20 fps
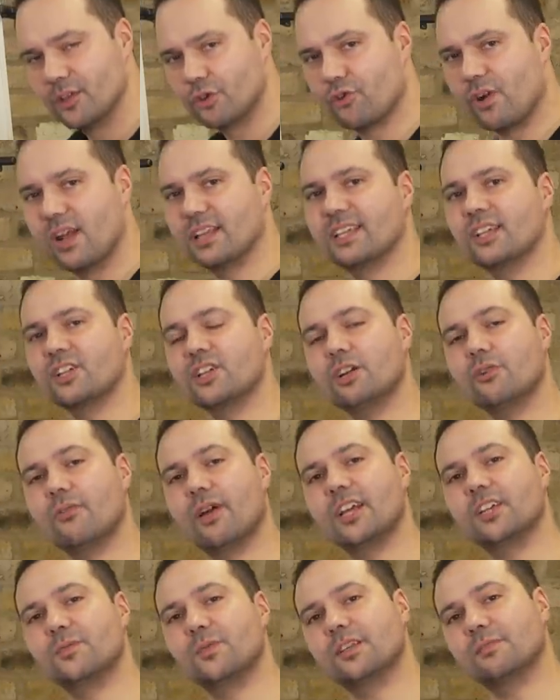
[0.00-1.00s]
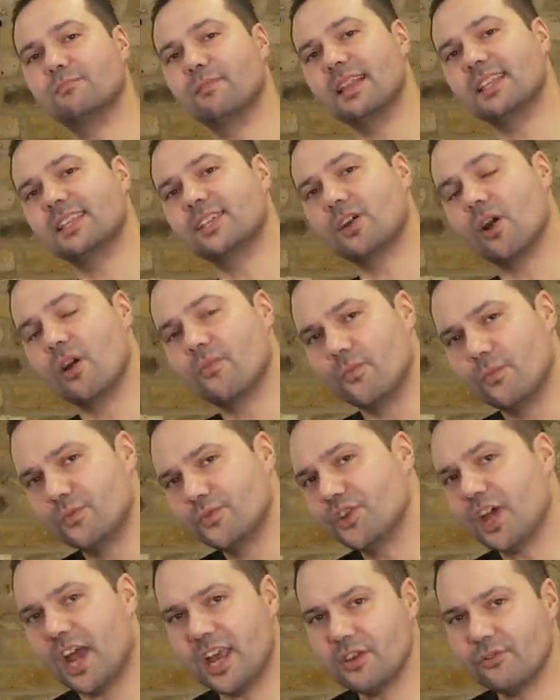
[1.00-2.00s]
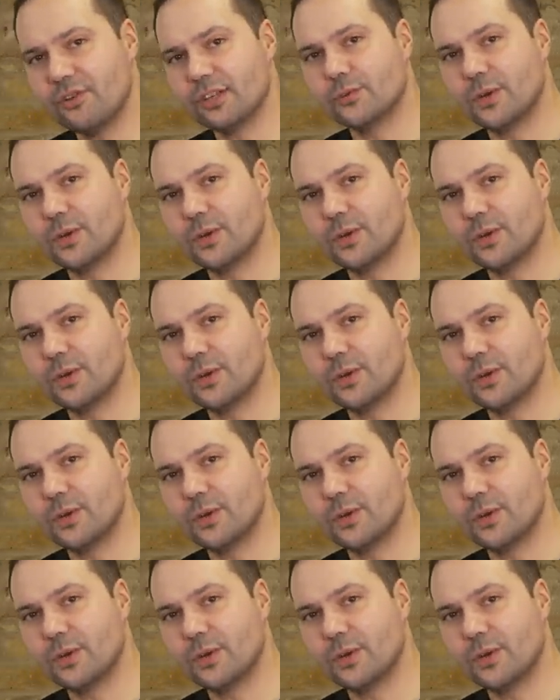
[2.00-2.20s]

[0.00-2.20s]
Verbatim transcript: transitional arrangement is meant to go from January